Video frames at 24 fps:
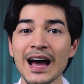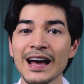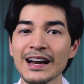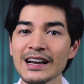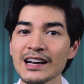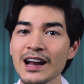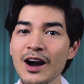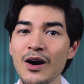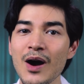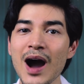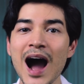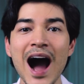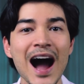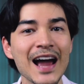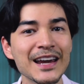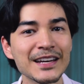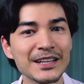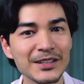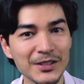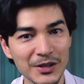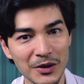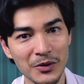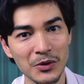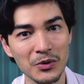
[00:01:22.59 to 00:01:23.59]
Now, I
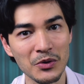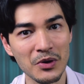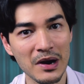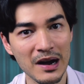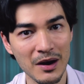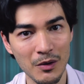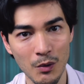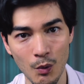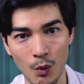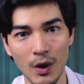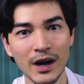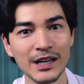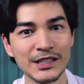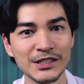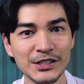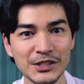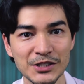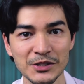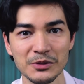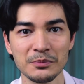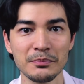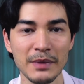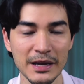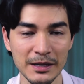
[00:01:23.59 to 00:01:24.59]
know what
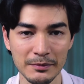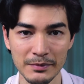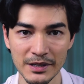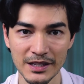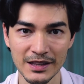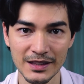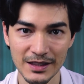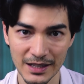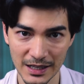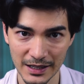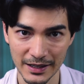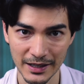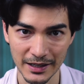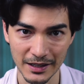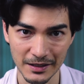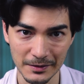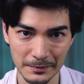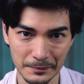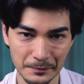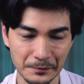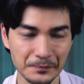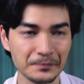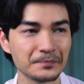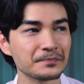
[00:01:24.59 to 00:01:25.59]
you may be thinking.
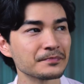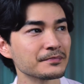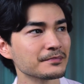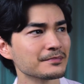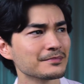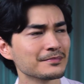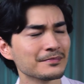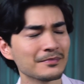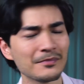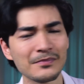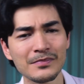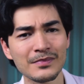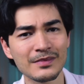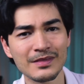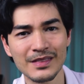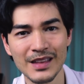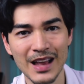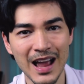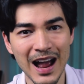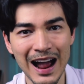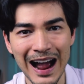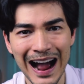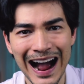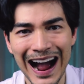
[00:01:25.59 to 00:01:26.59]

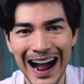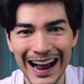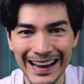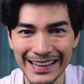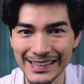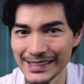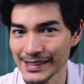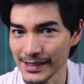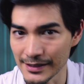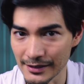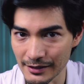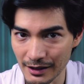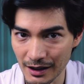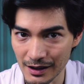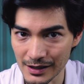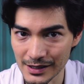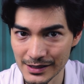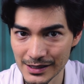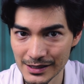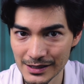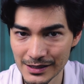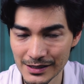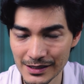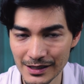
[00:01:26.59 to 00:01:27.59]
I
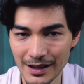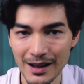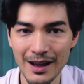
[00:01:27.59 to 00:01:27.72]
cannot